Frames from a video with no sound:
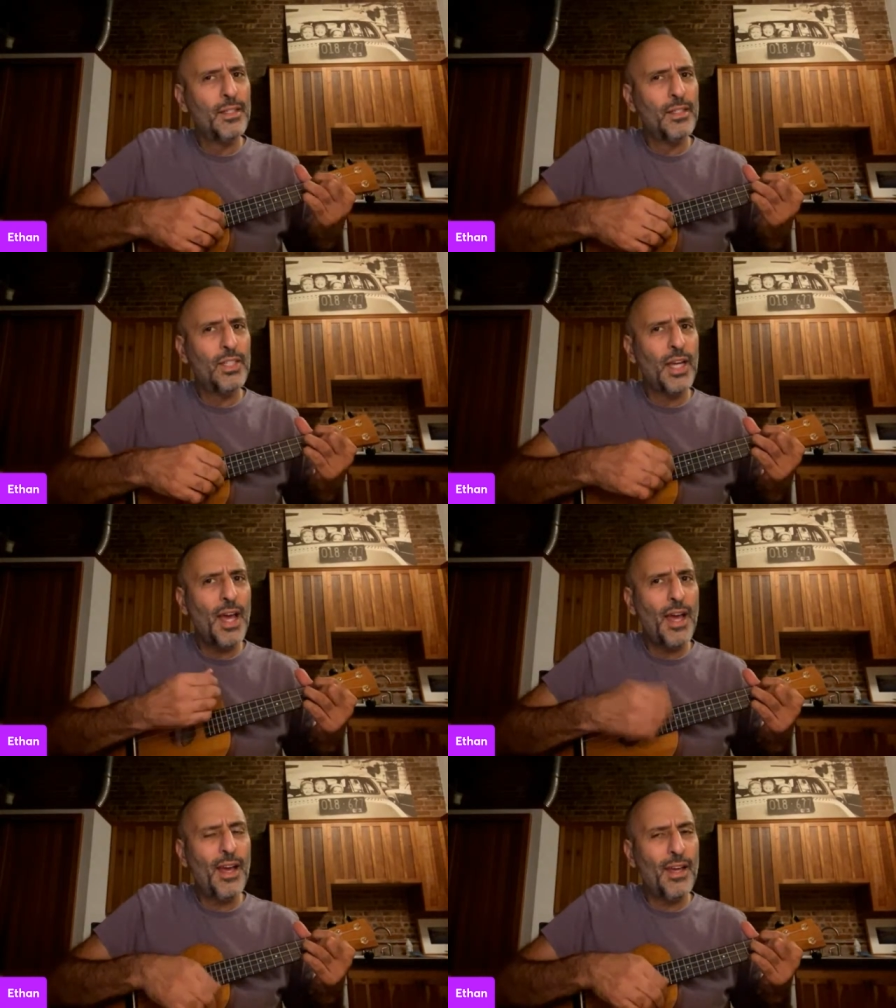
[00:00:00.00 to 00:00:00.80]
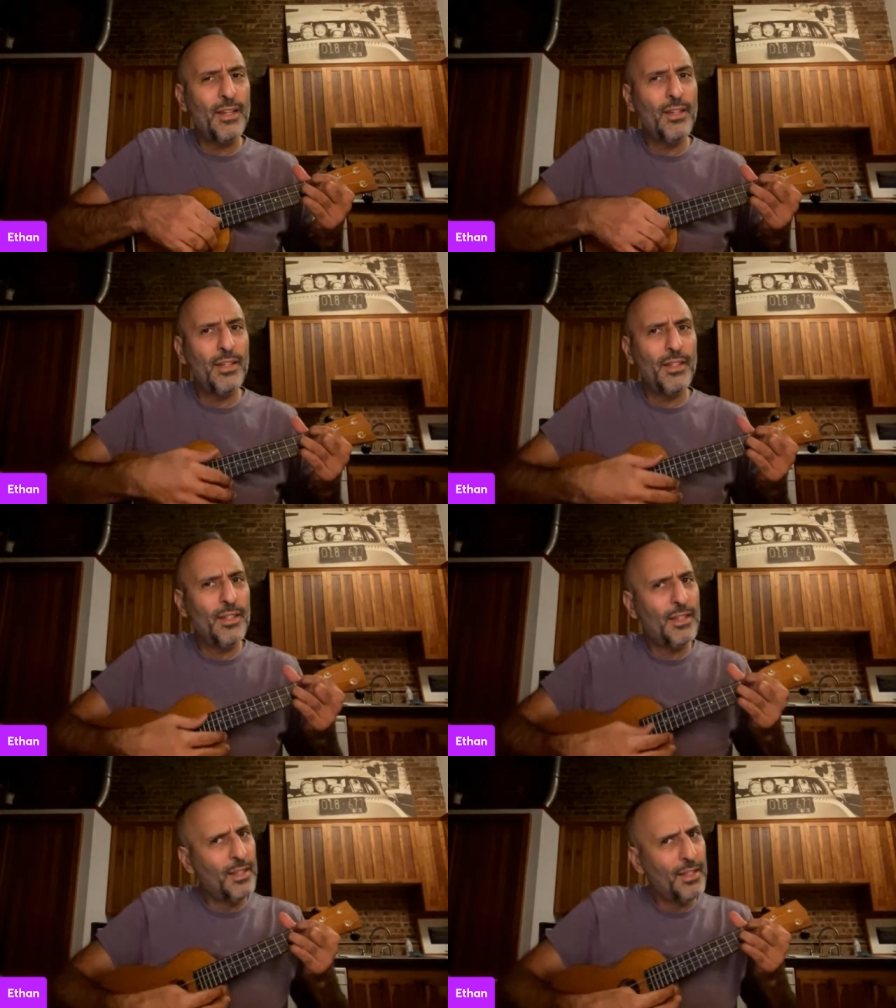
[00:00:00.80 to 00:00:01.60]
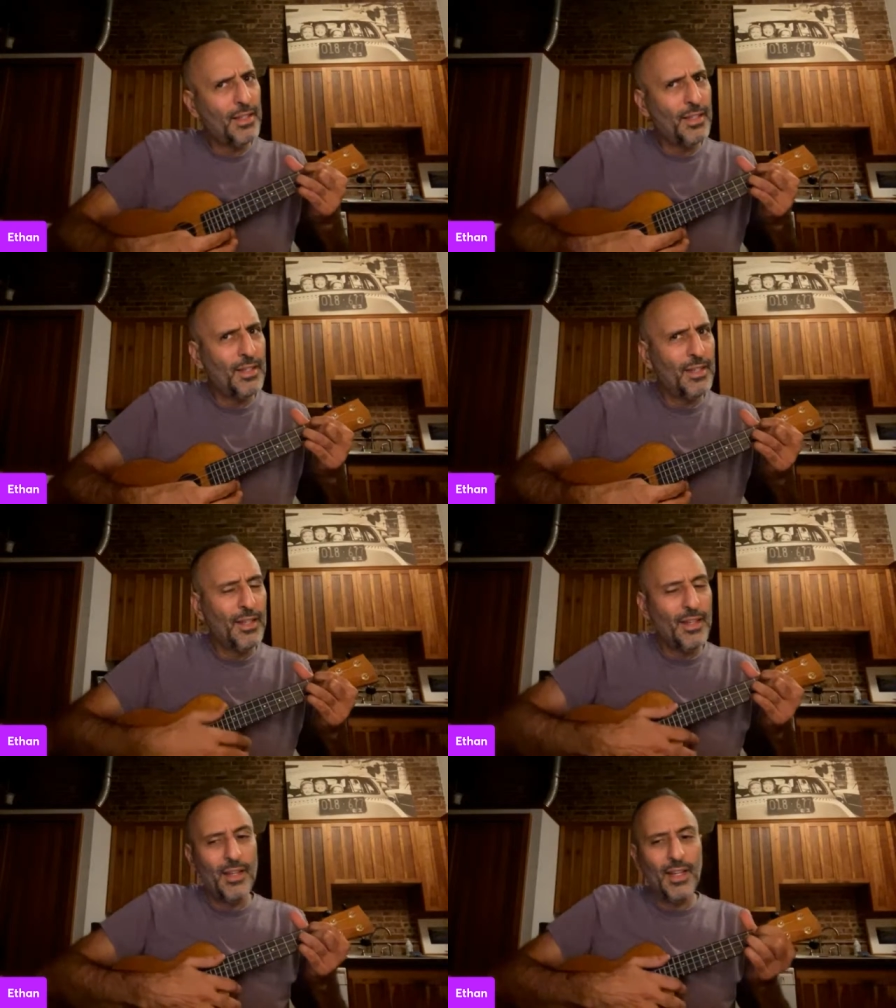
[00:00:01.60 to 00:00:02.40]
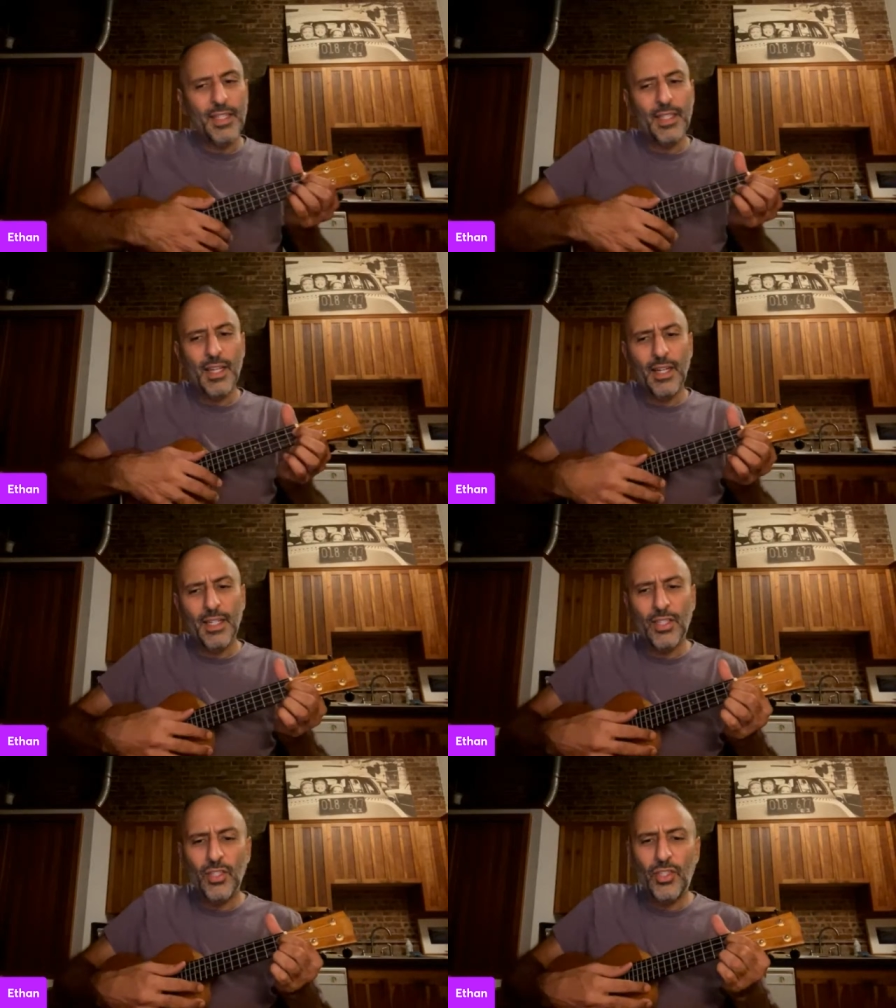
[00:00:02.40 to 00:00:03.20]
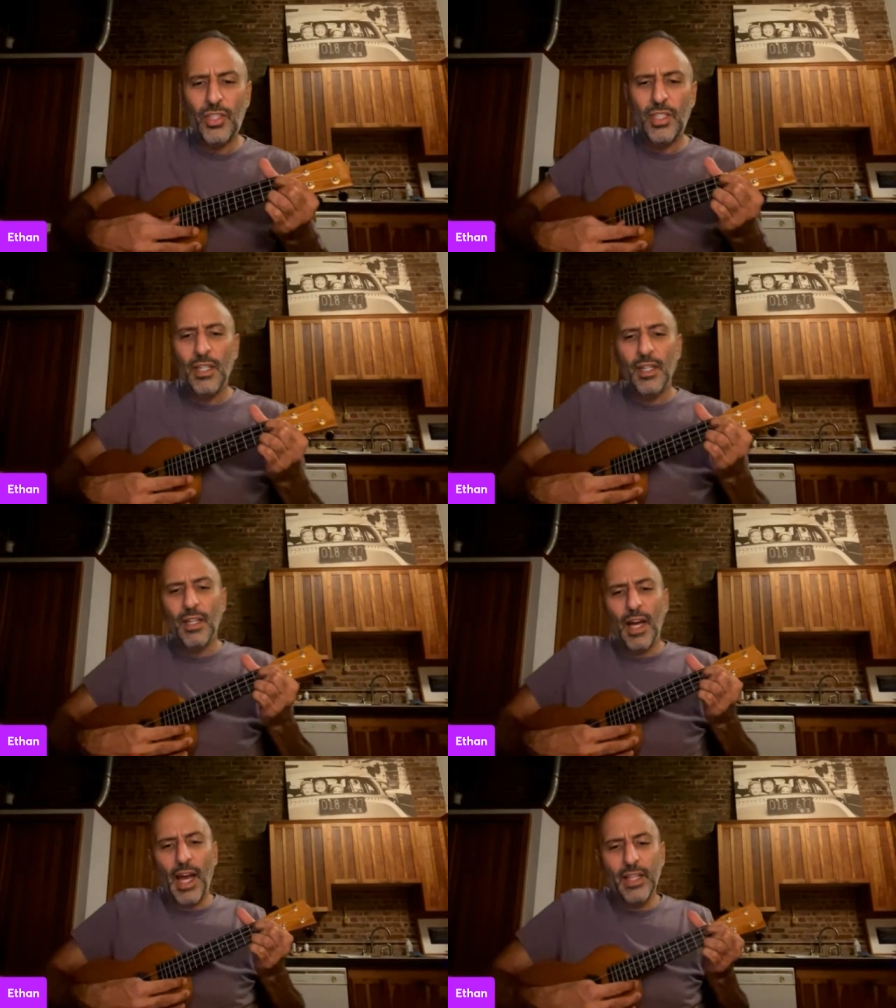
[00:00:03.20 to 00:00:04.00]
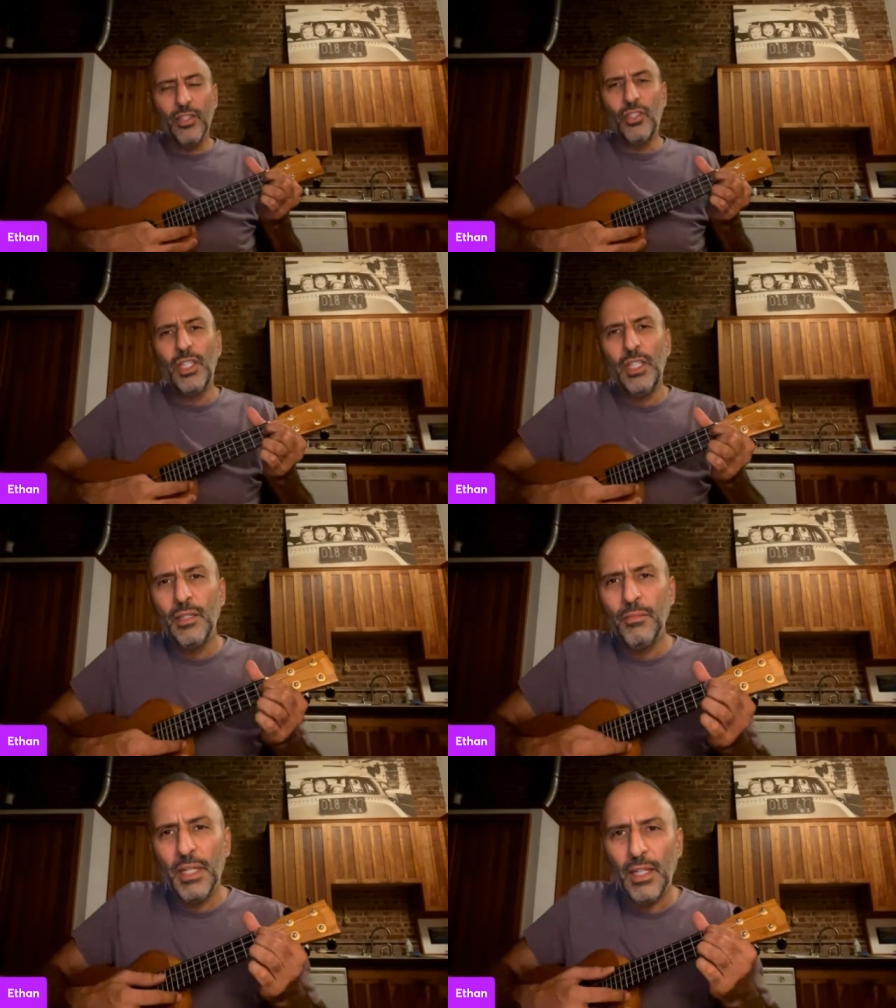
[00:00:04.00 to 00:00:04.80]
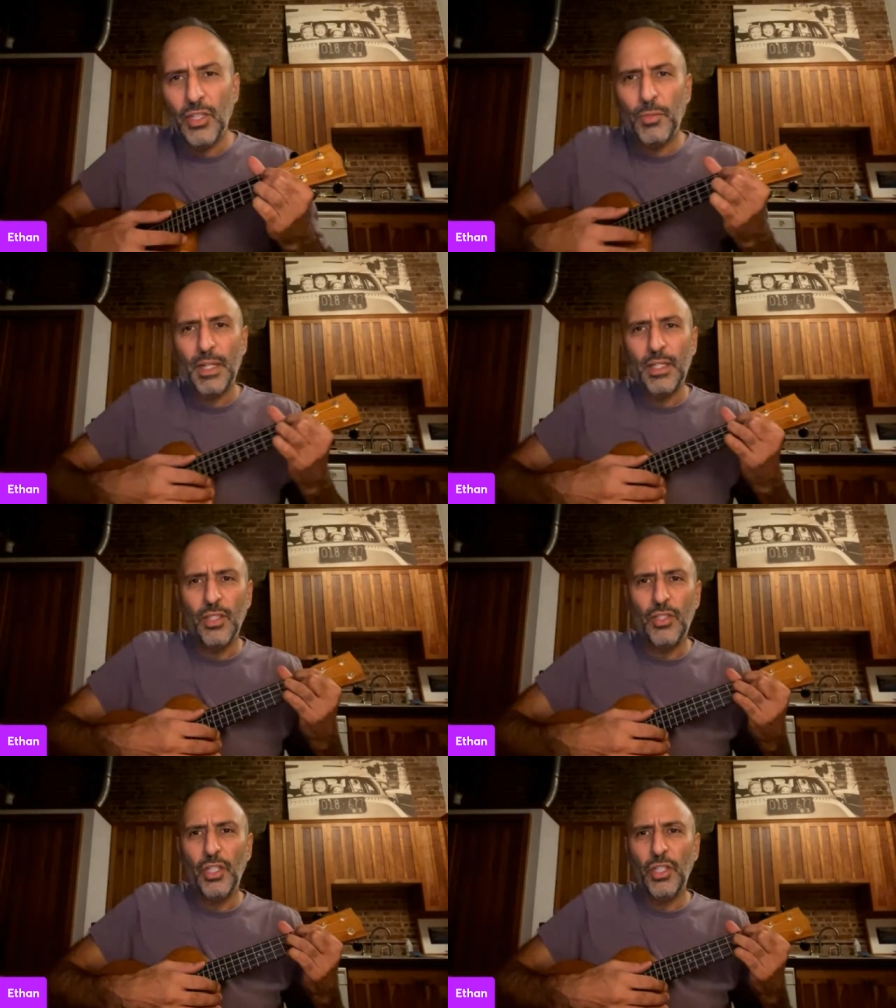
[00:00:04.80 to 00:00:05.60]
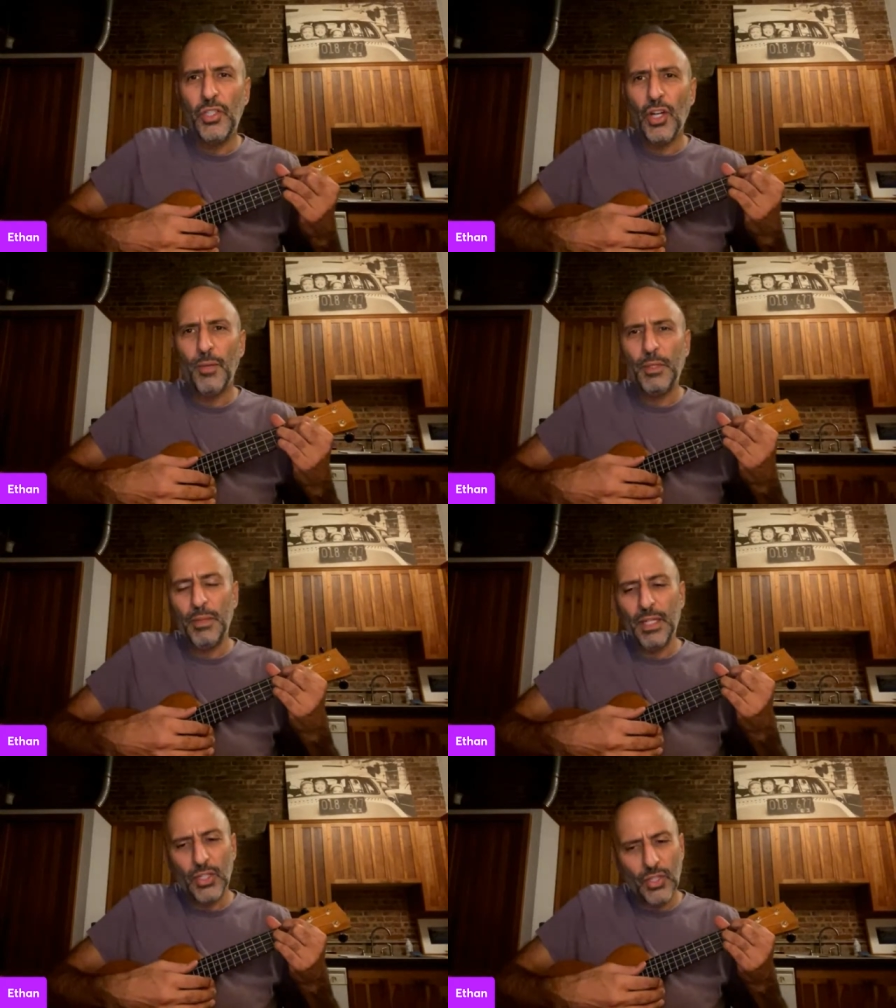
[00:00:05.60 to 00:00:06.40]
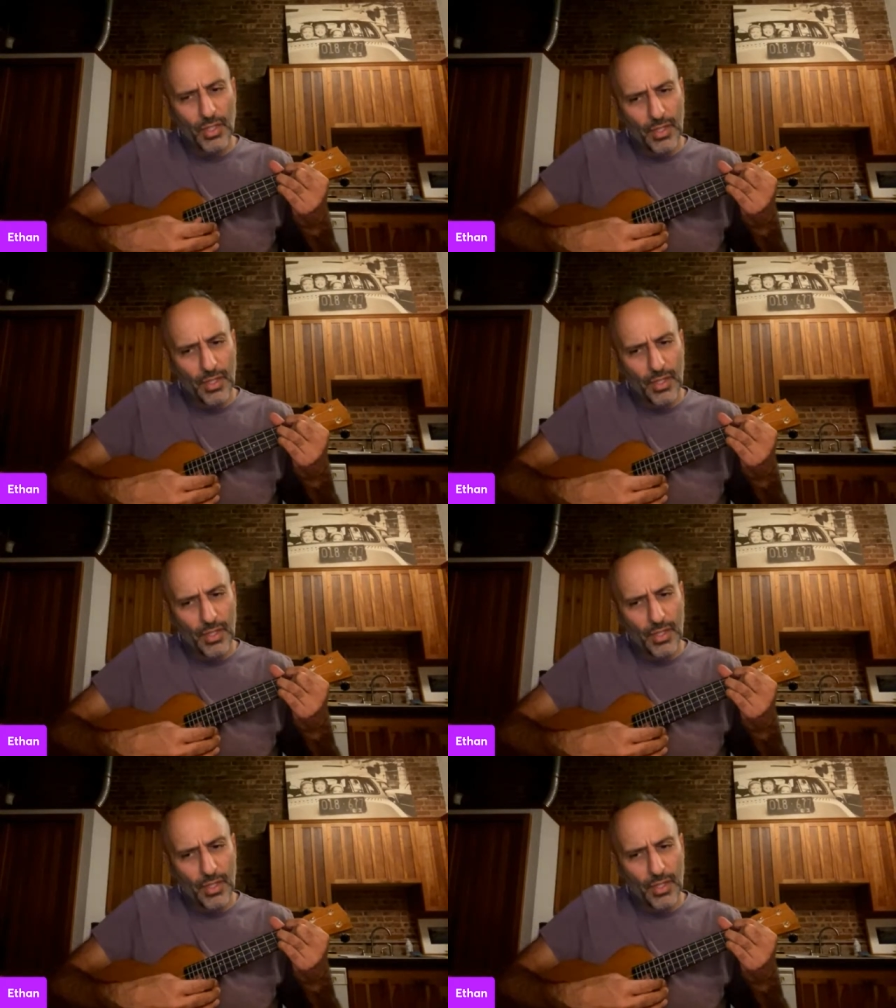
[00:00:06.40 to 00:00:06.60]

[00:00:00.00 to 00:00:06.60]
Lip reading: China. It's a I had the G diminished, but it's a G sharp diminished.